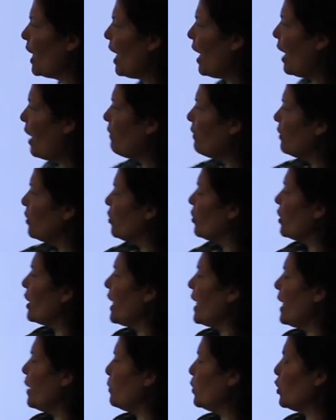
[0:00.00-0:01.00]
Have a look
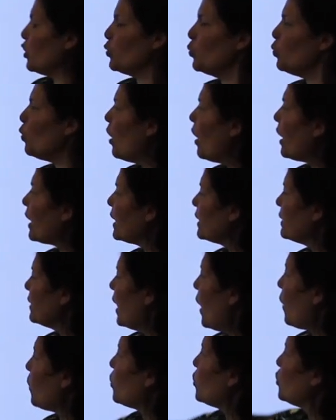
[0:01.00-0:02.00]
here. We could work it
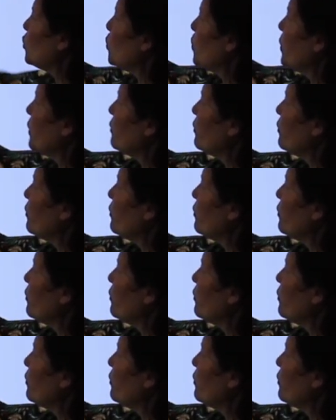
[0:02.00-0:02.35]
out, couldn't we?